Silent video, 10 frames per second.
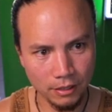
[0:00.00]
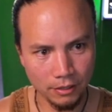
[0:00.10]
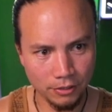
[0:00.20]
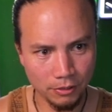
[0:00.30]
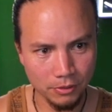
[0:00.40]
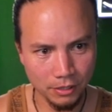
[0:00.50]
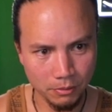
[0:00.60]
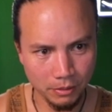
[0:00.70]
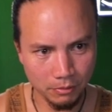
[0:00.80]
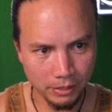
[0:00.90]
I don't
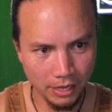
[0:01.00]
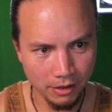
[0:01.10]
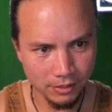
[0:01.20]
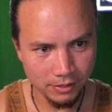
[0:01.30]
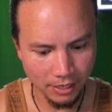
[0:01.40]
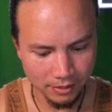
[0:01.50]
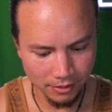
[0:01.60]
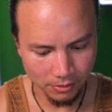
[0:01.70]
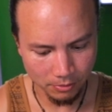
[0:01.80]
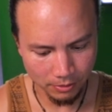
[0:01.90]
think we, we haven't
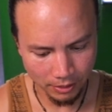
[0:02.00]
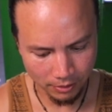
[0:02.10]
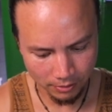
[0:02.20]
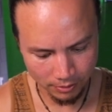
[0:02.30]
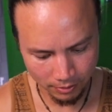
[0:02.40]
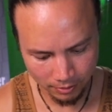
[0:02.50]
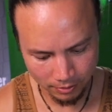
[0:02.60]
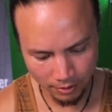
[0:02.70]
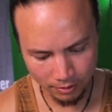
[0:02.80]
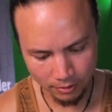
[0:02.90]
sexed this one yet. Let's
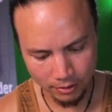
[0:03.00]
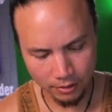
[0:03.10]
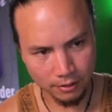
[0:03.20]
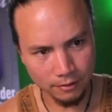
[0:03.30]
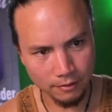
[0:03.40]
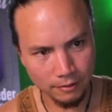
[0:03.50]
let's get a look here.